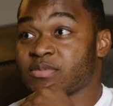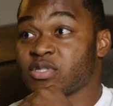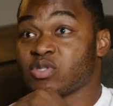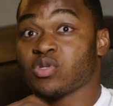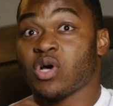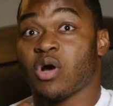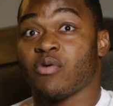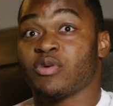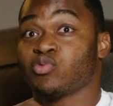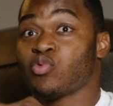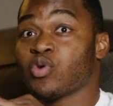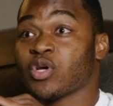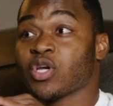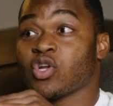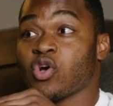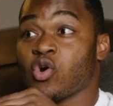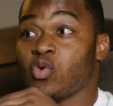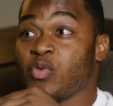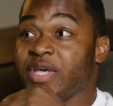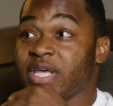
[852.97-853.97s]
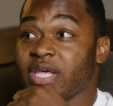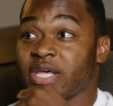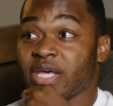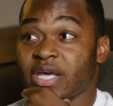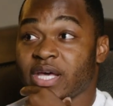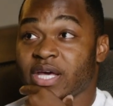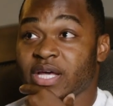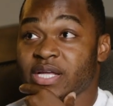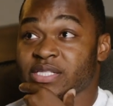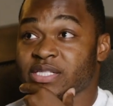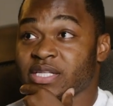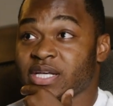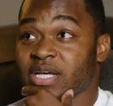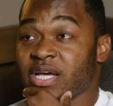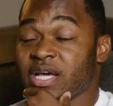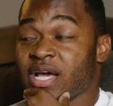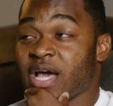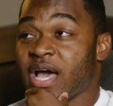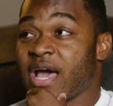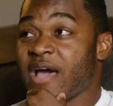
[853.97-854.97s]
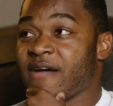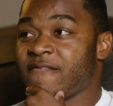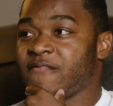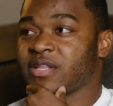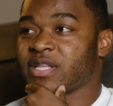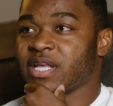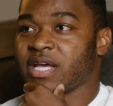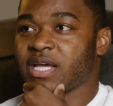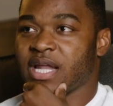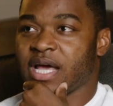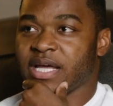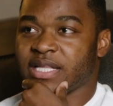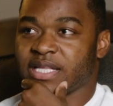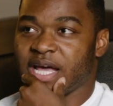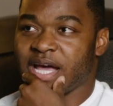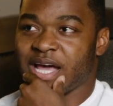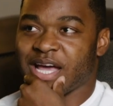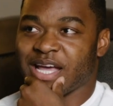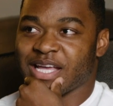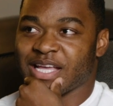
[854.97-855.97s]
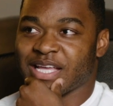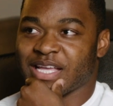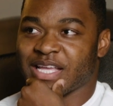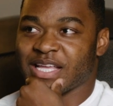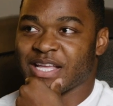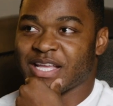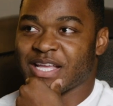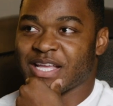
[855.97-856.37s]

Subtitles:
She was always working on weekends, everything like that.